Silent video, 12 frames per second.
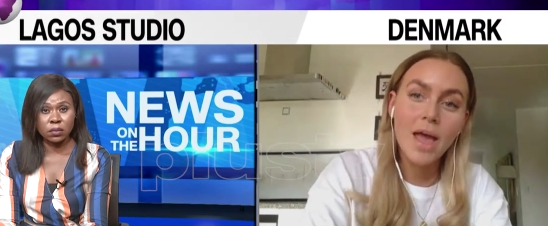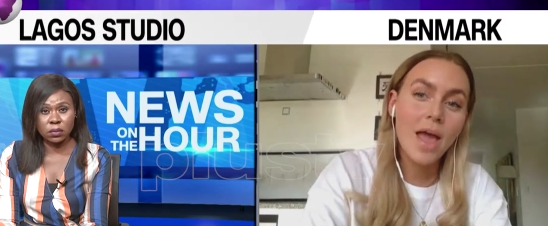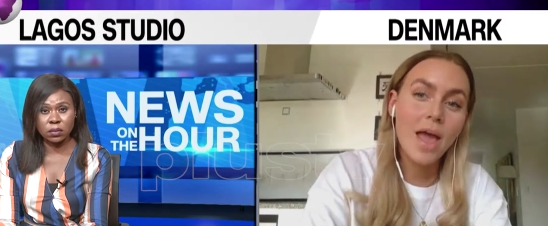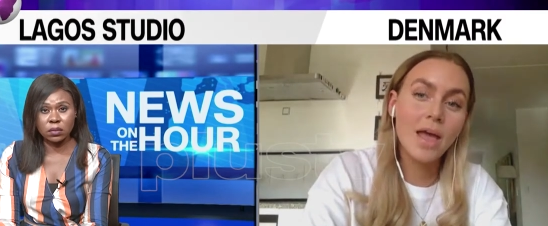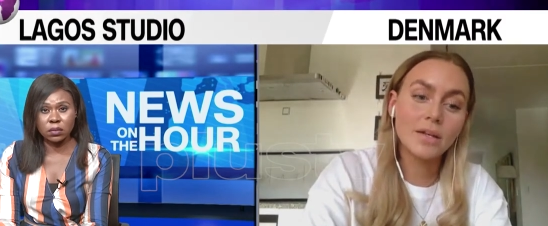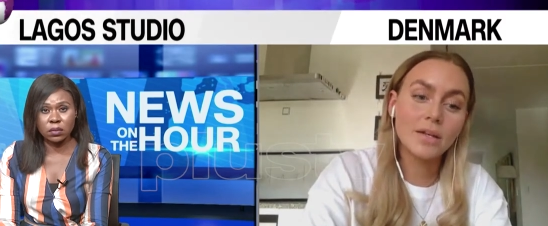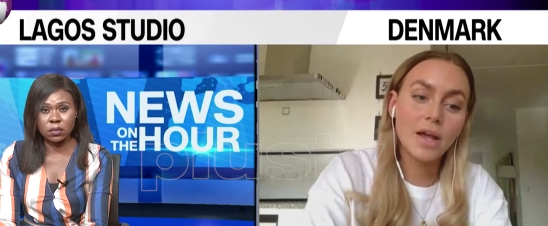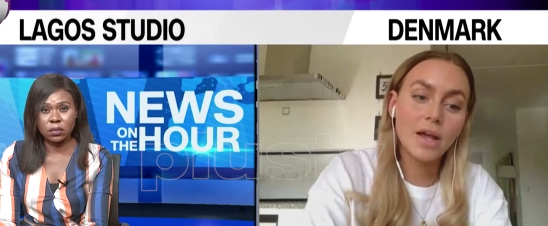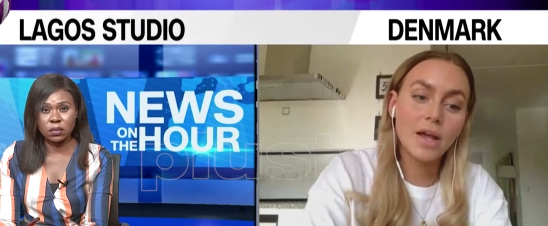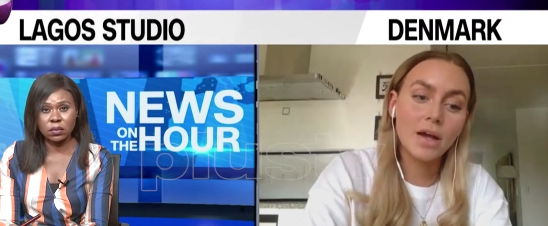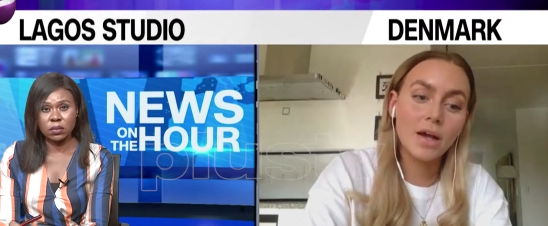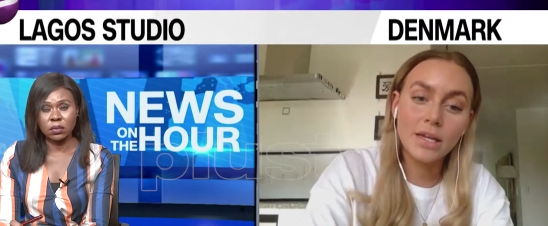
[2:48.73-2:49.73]
Speaker 1: and
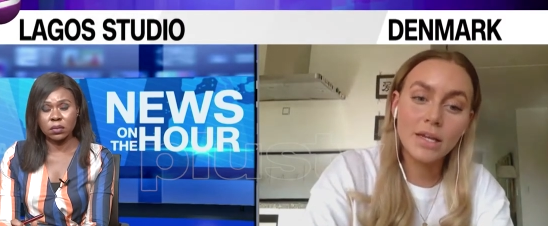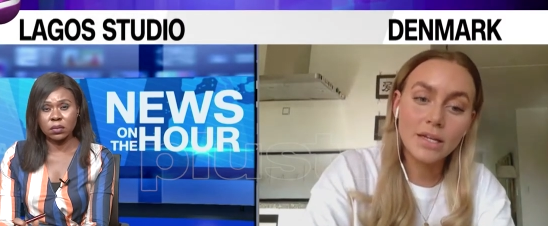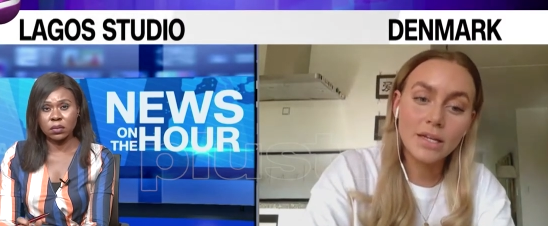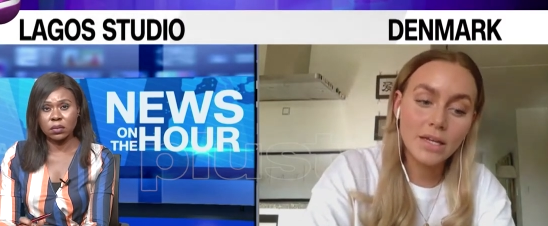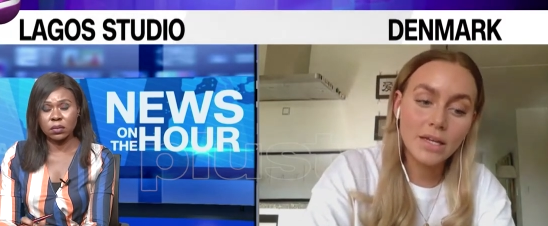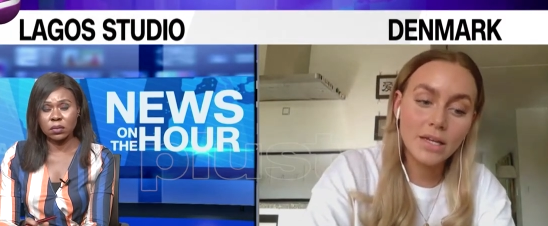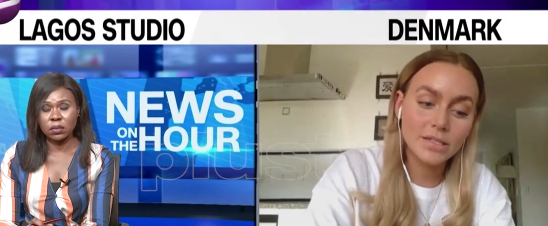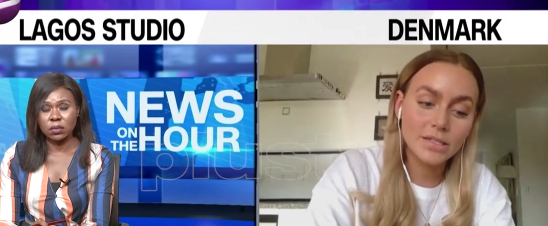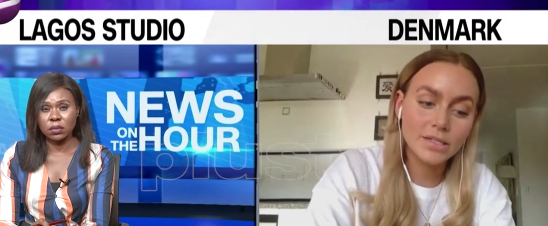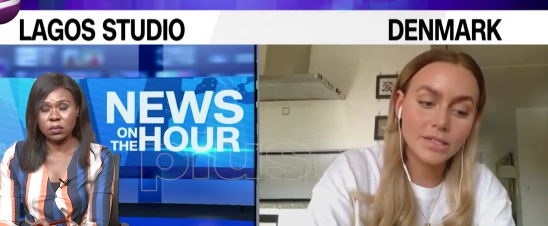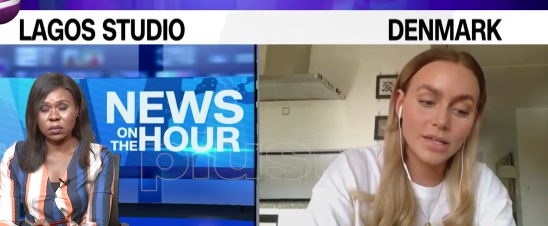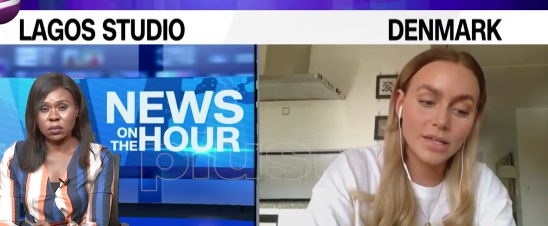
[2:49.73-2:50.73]
a kid
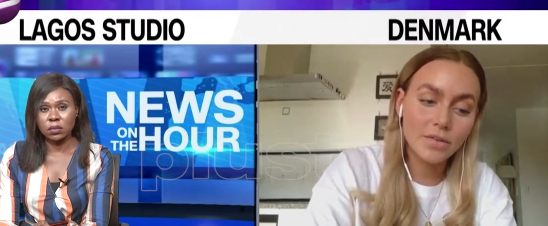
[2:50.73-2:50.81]
is